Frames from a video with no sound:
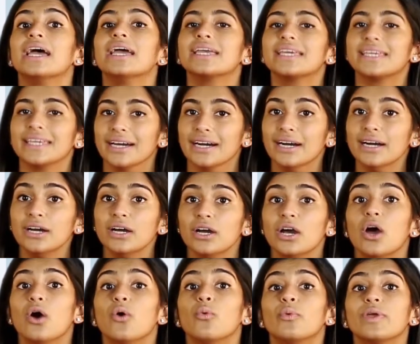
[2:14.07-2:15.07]
Here,
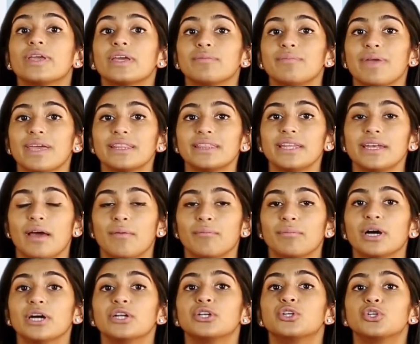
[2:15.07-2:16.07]
we can make the
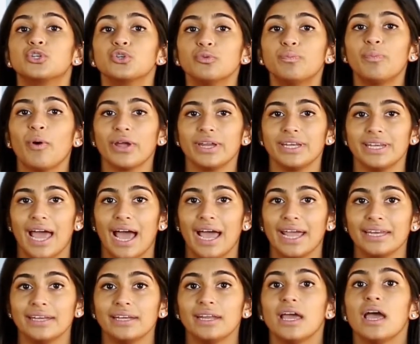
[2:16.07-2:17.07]
number
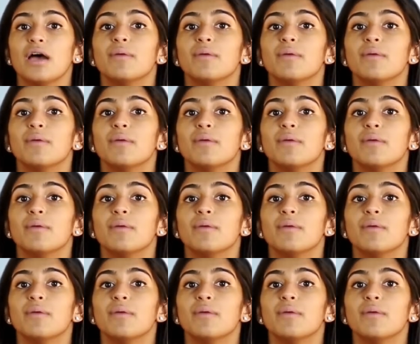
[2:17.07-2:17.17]
2.9